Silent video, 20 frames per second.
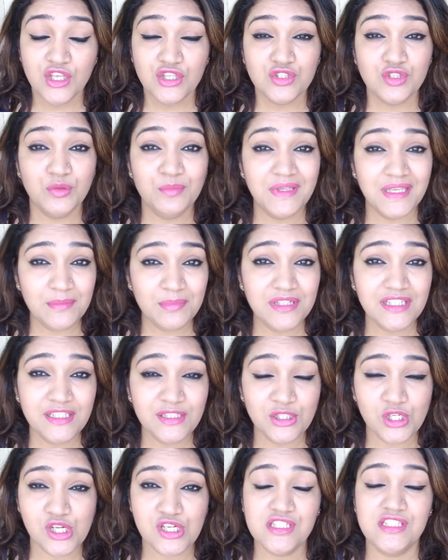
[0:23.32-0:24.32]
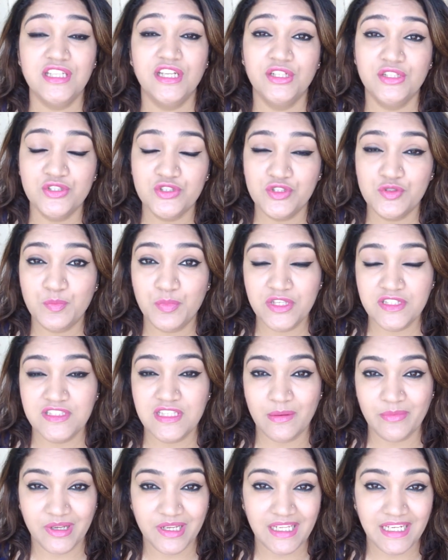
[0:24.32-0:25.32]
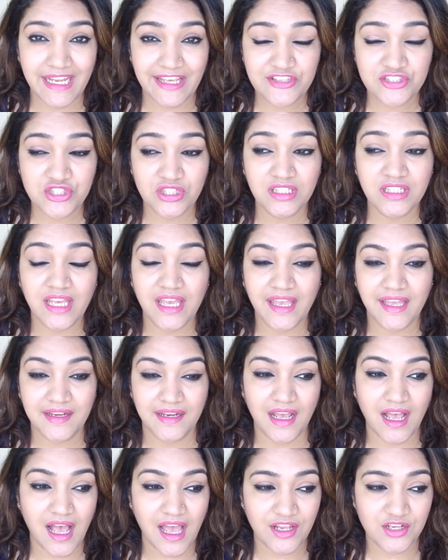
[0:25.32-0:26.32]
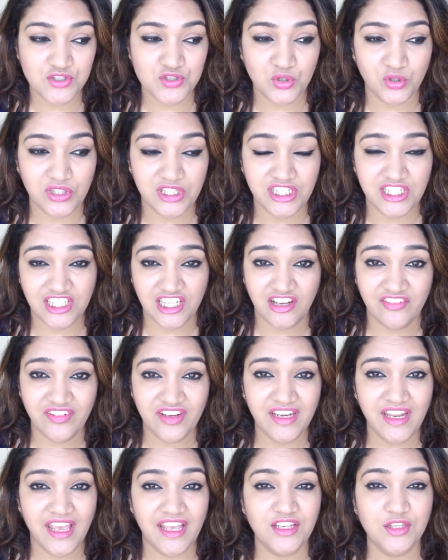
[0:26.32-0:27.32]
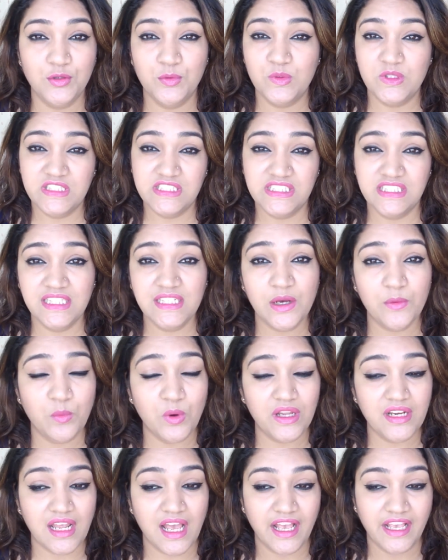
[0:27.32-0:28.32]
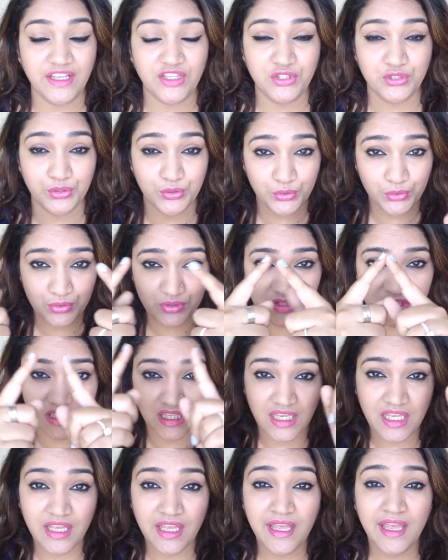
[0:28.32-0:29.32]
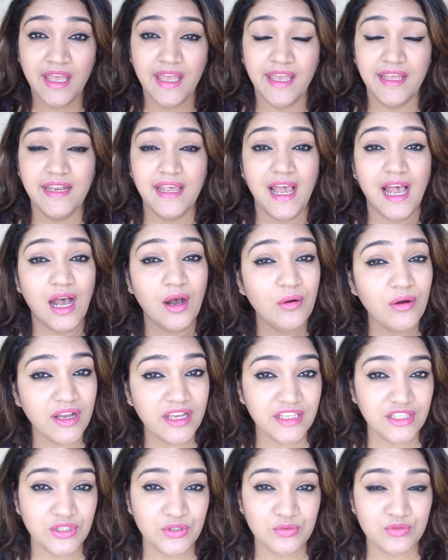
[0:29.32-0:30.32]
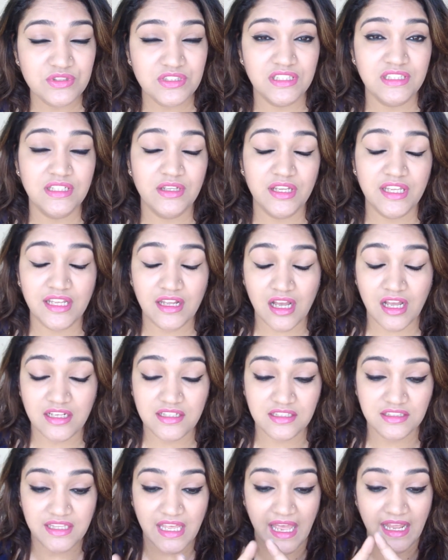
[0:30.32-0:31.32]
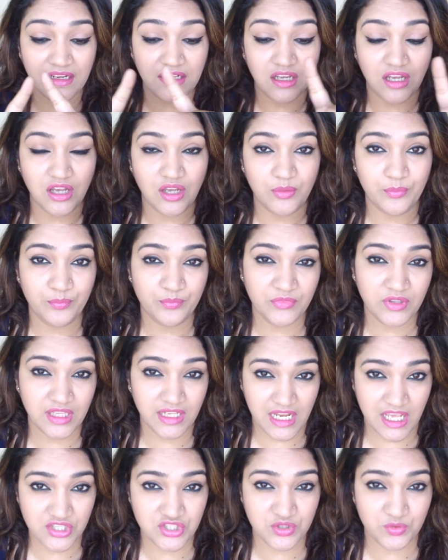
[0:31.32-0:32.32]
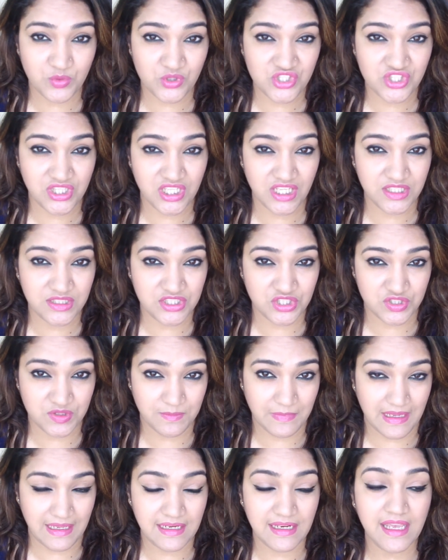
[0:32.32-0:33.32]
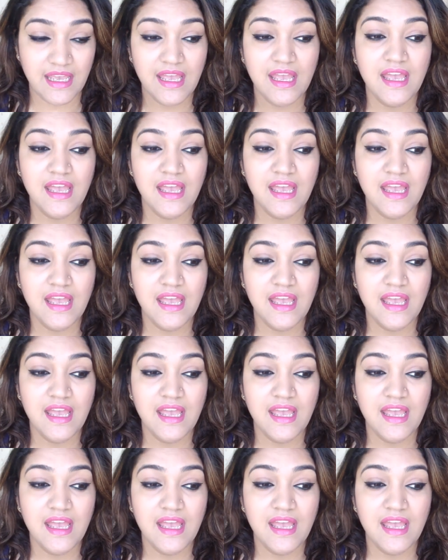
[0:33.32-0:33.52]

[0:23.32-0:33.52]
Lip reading: So Maybelline launched their new Spring Summer Collection and I totally love it, and you will see what I use and how I use it under that collection which they just made.